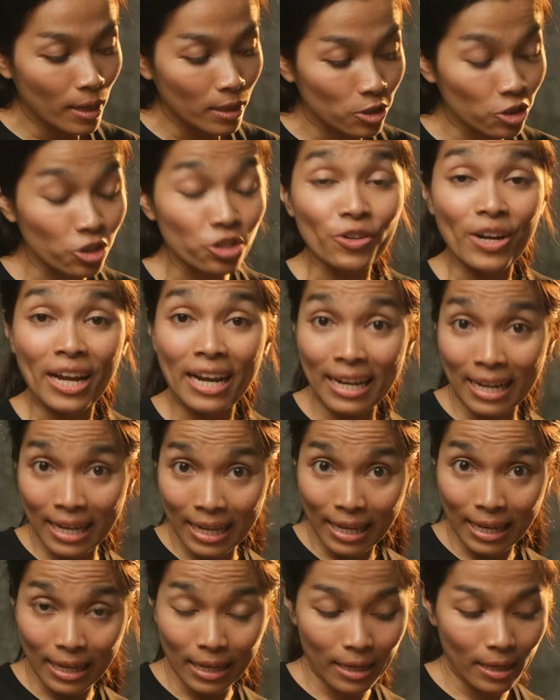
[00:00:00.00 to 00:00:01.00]
straining
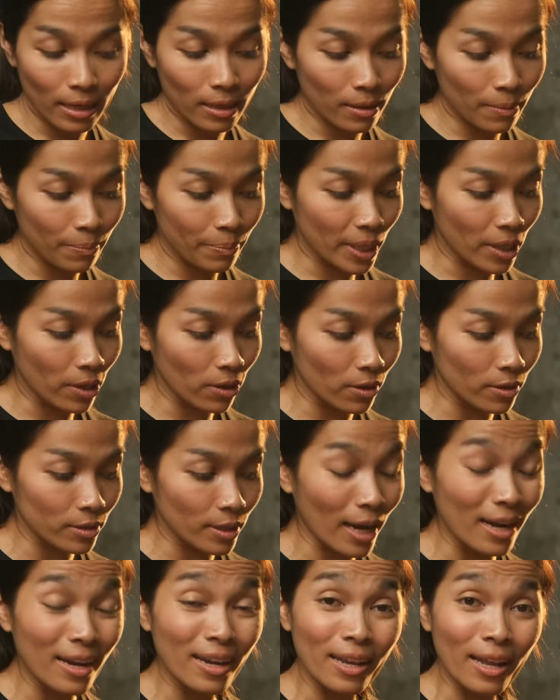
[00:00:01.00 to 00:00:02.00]
it because
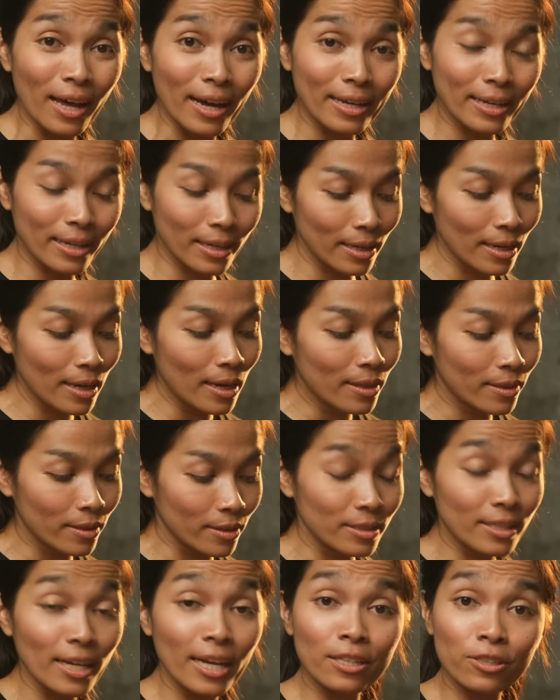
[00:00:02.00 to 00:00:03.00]
I like the
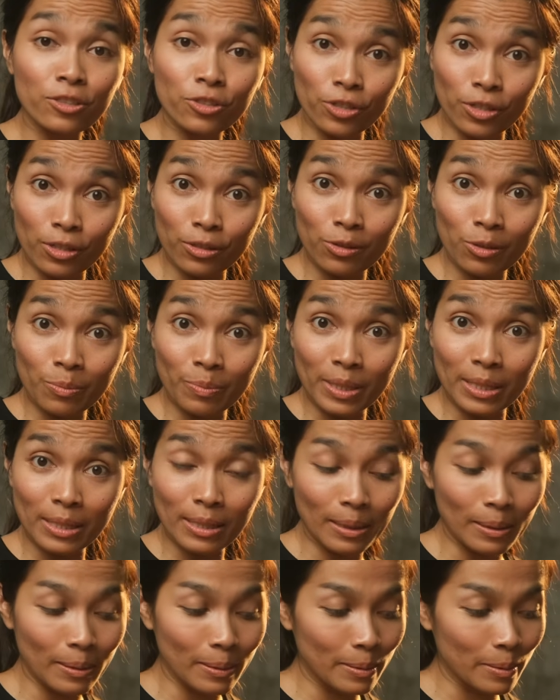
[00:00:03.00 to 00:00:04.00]
texture to be a
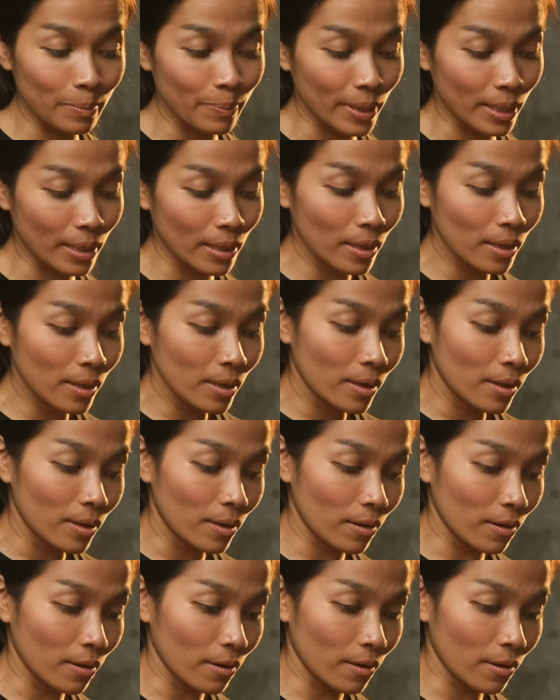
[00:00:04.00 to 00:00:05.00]
little bit
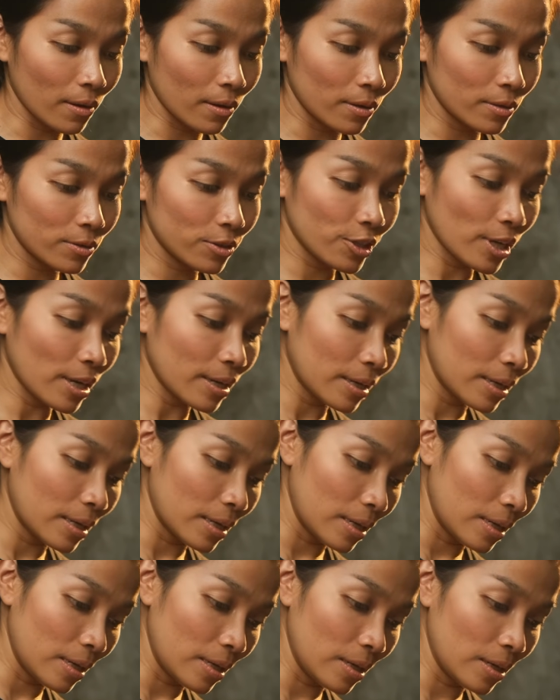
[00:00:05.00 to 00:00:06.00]

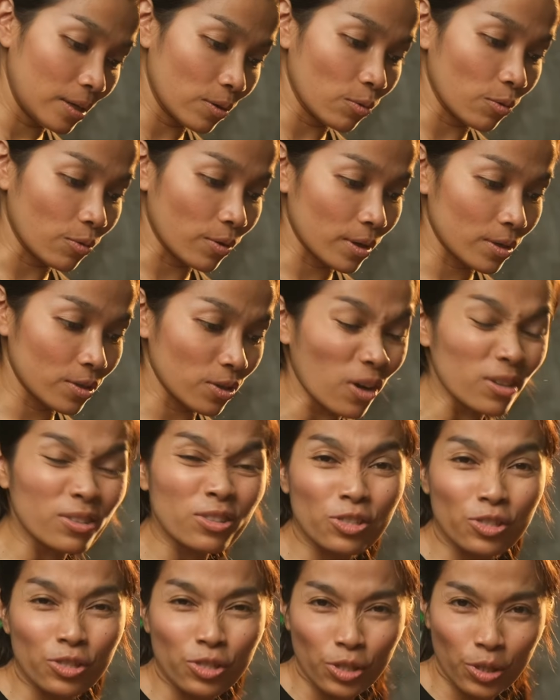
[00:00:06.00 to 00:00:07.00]
chunky or
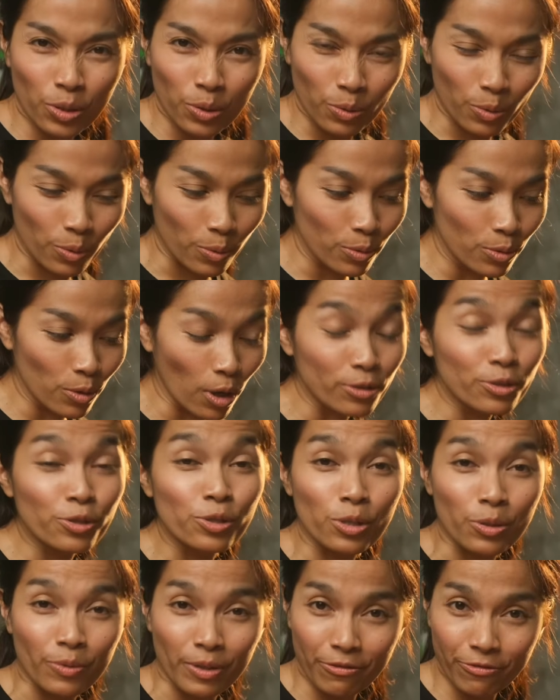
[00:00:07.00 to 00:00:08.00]
not too
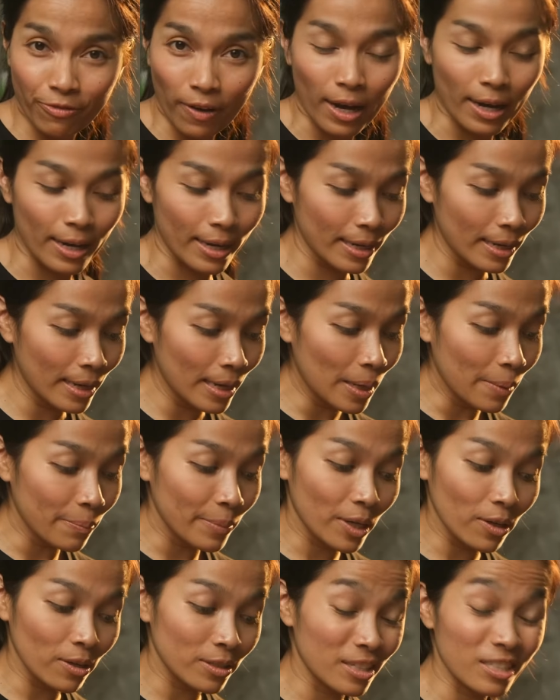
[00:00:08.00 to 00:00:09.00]
refined
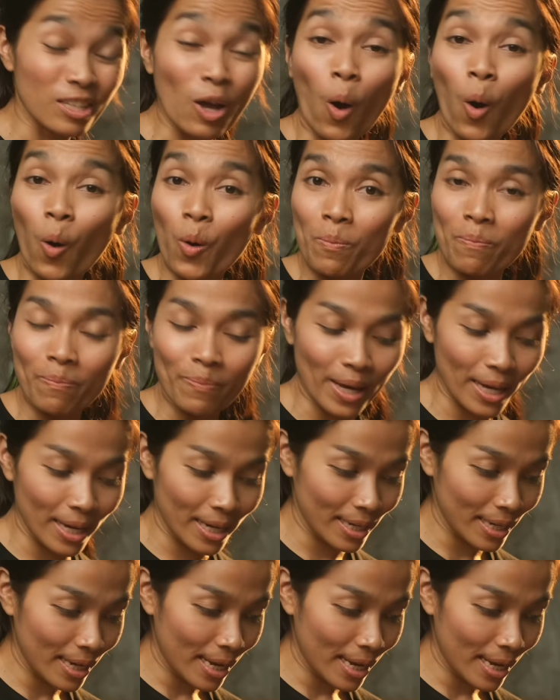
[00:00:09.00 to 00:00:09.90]
because it's homemade,